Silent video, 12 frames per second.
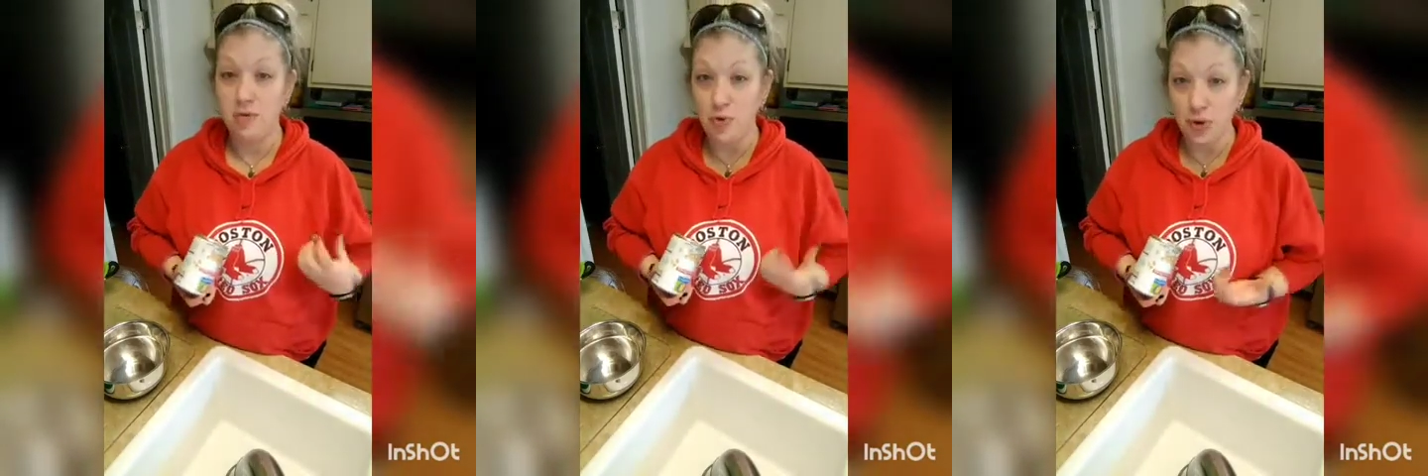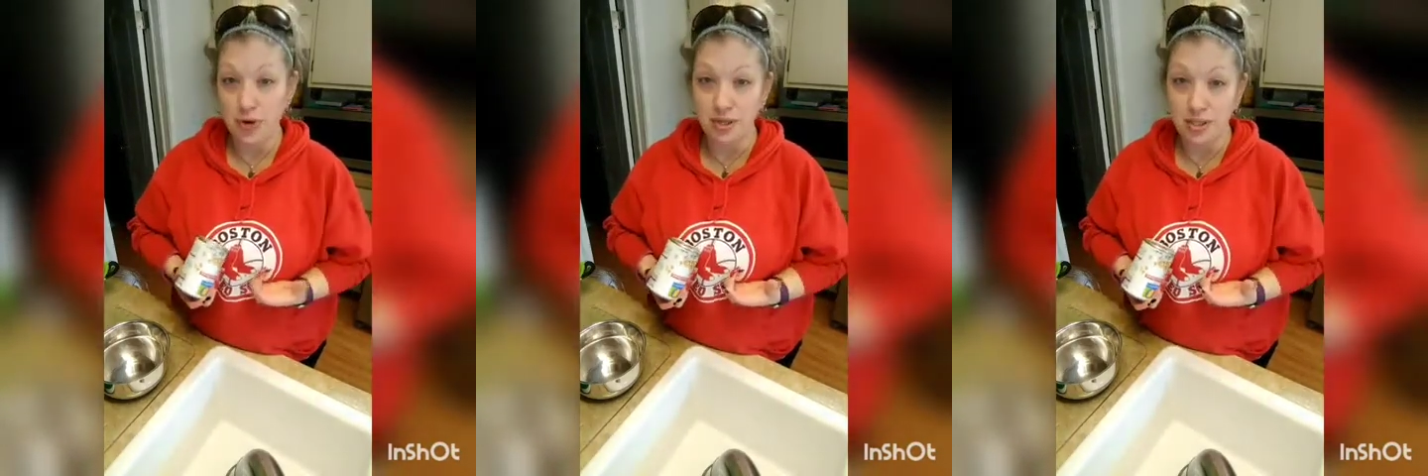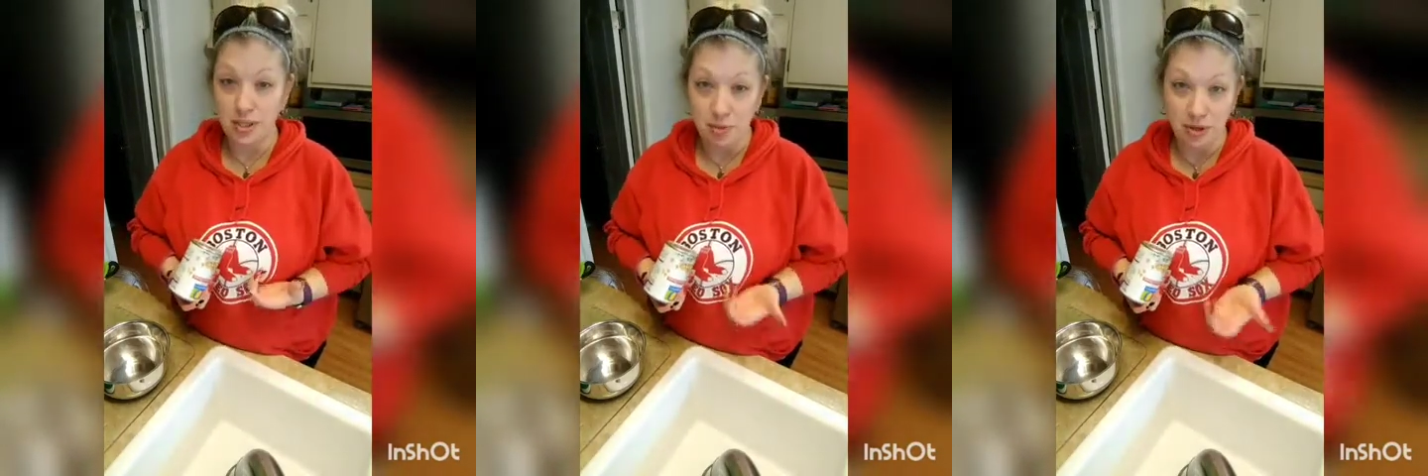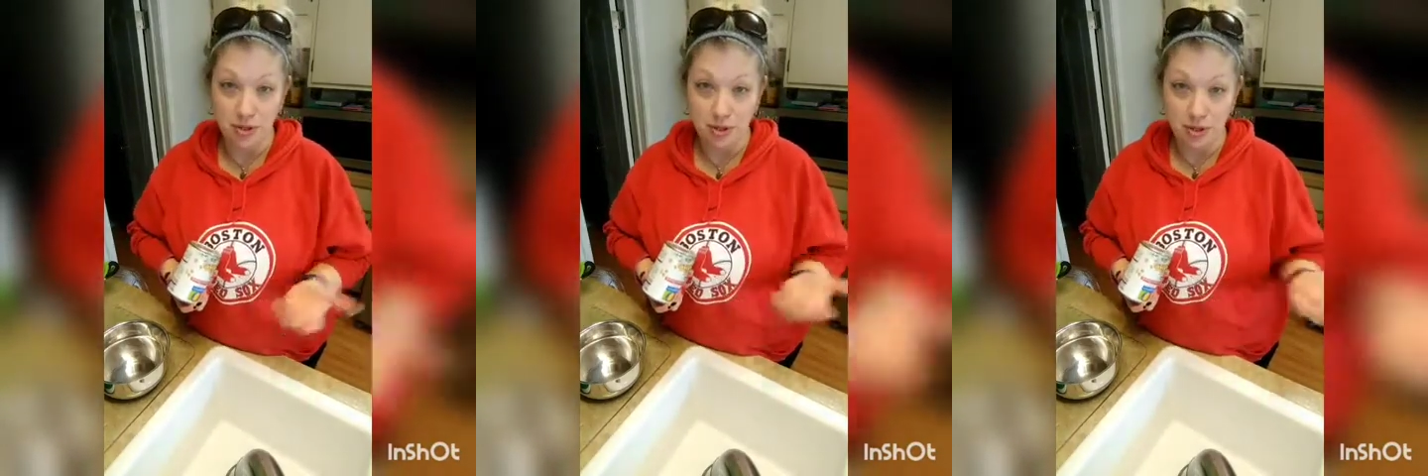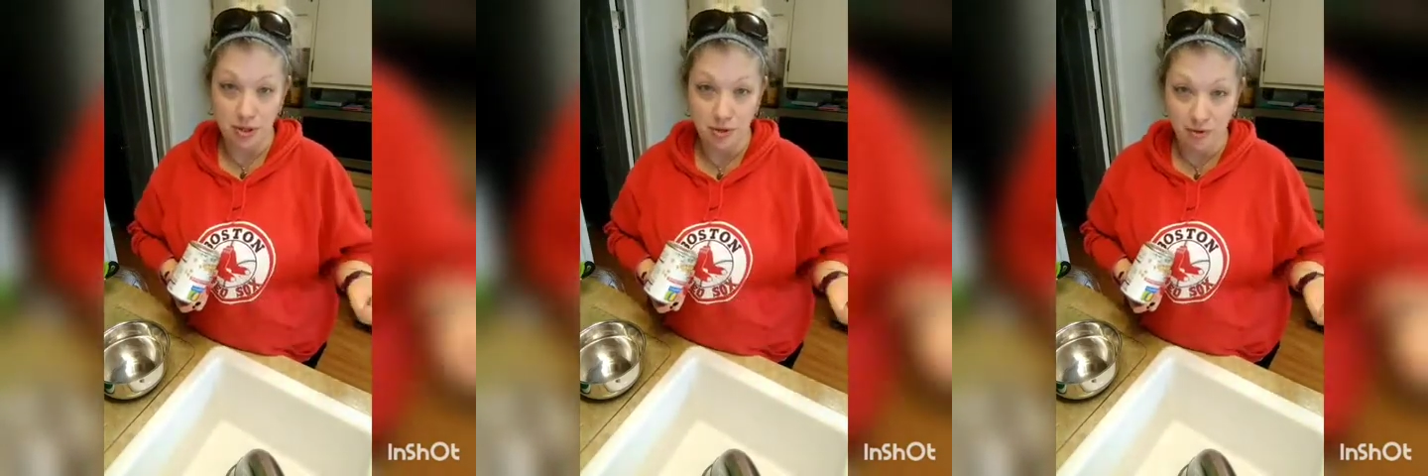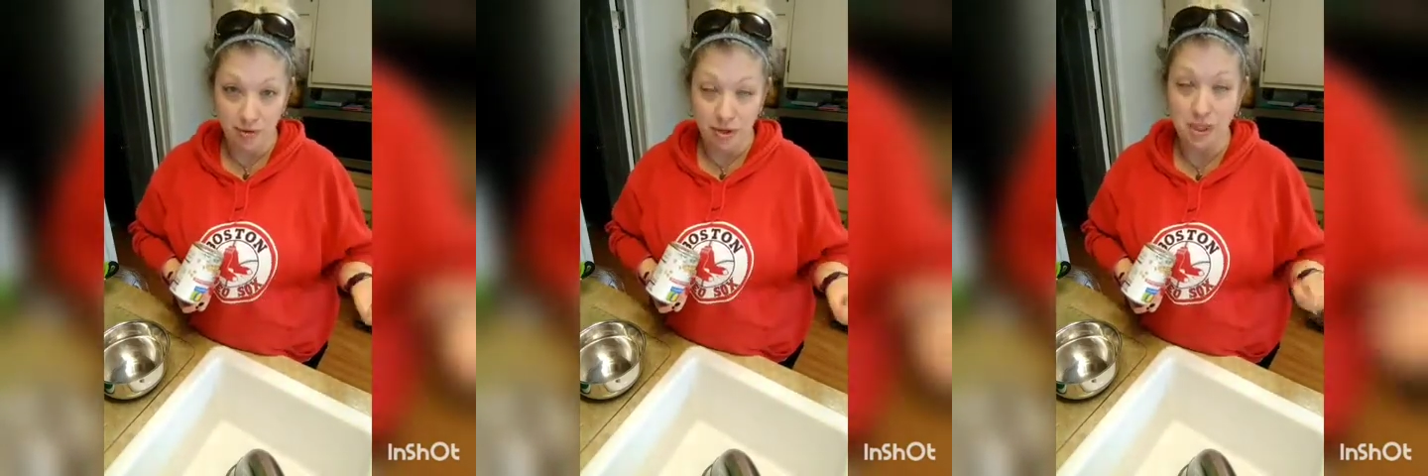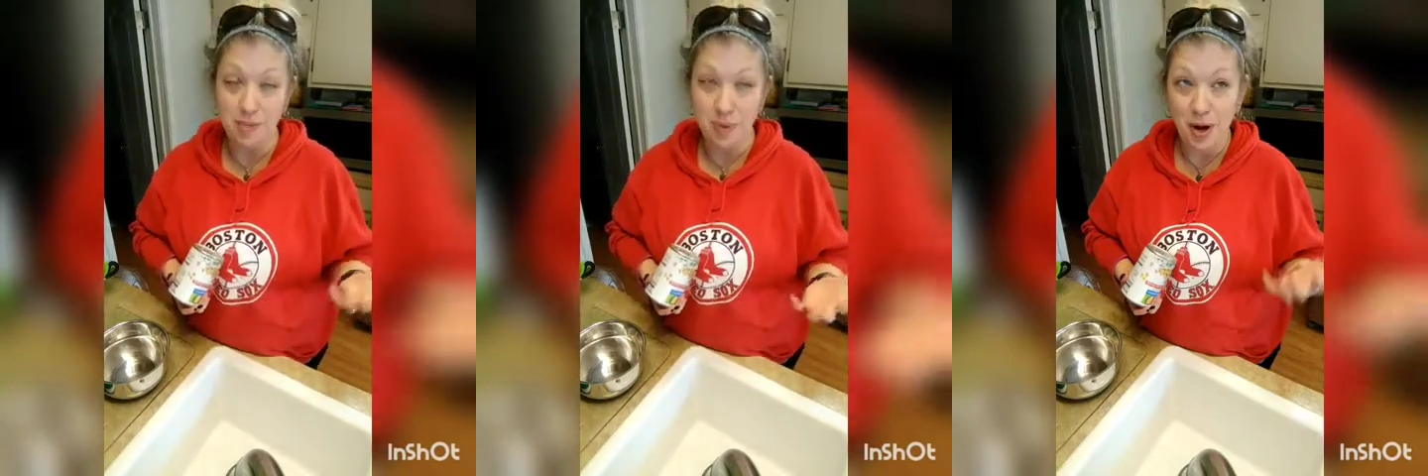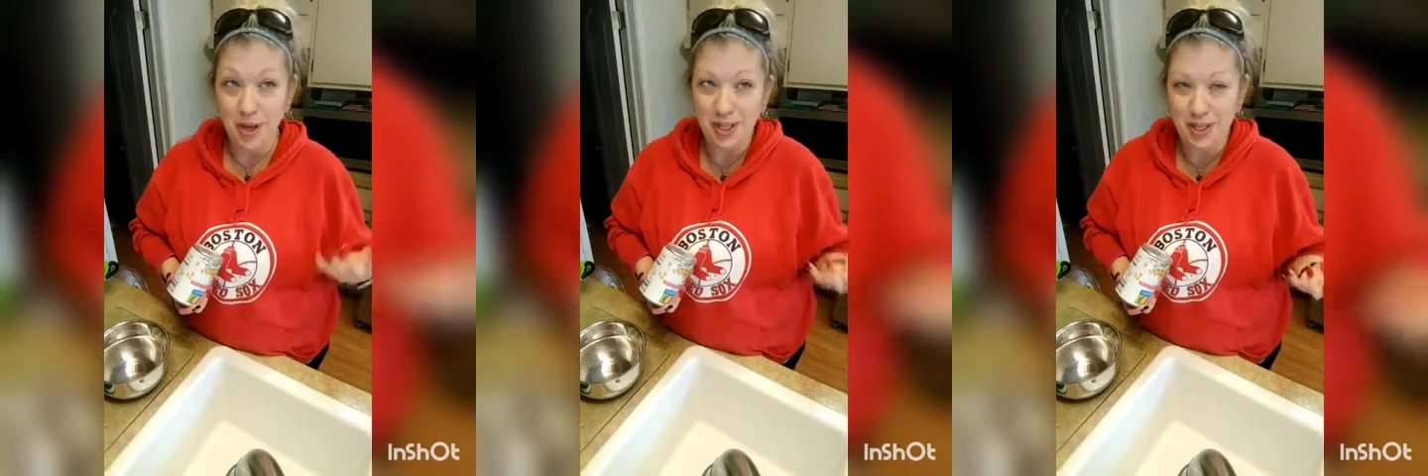4 small
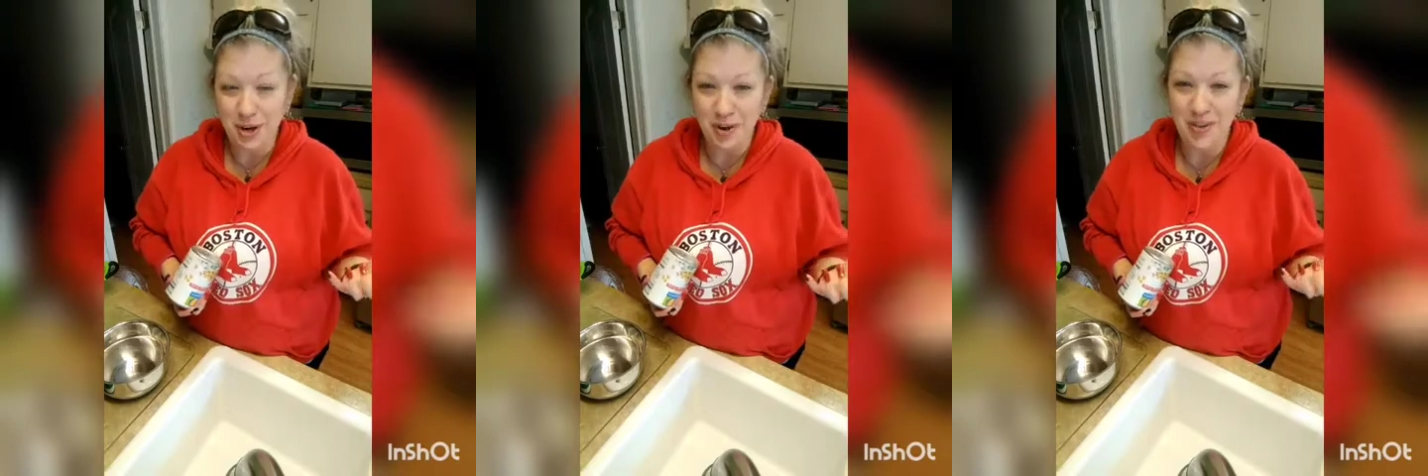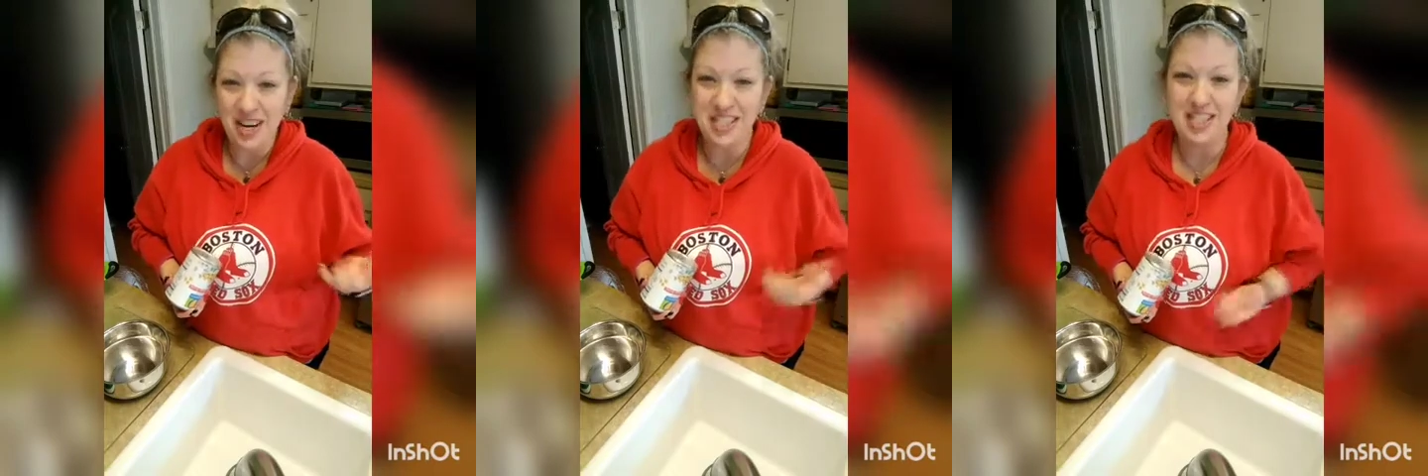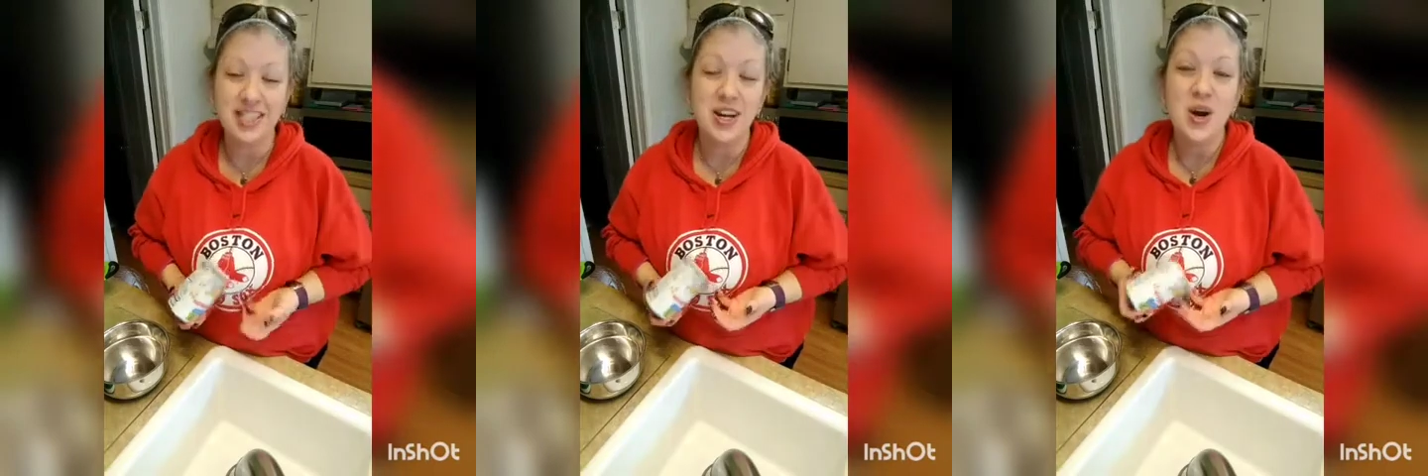servings,